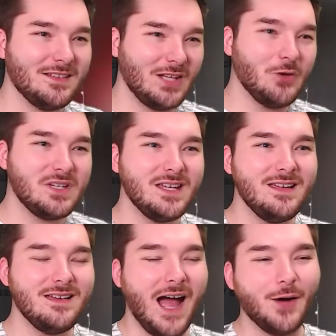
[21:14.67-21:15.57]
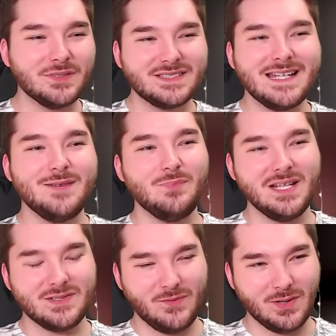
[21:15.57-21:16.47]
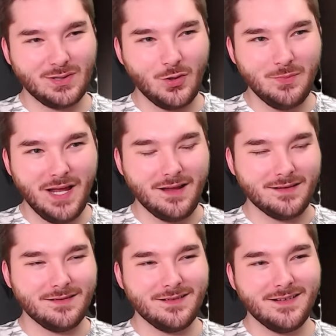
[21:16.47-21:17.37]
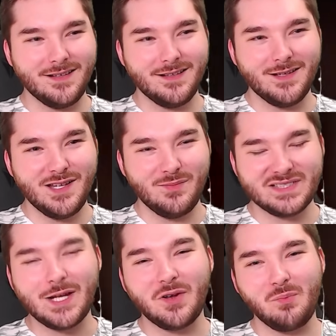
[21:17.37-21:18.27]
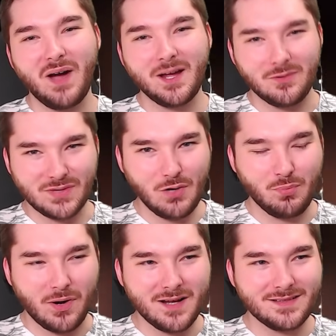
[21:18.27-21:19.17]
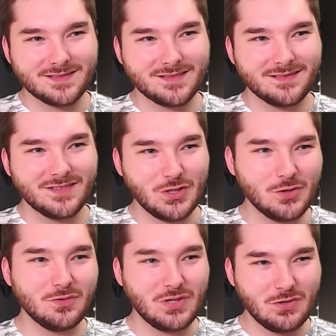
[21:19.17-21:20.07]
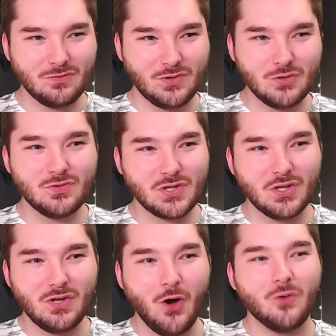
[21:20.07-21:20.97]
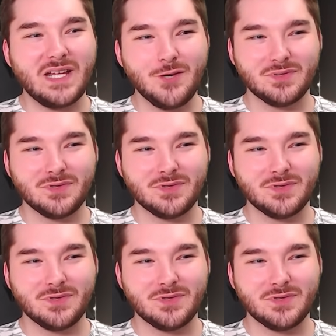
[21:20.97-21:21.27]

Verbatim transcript: Low key, I was Team Mitch for a little minute. Selling a bike with no brakes. You, you, you should have known he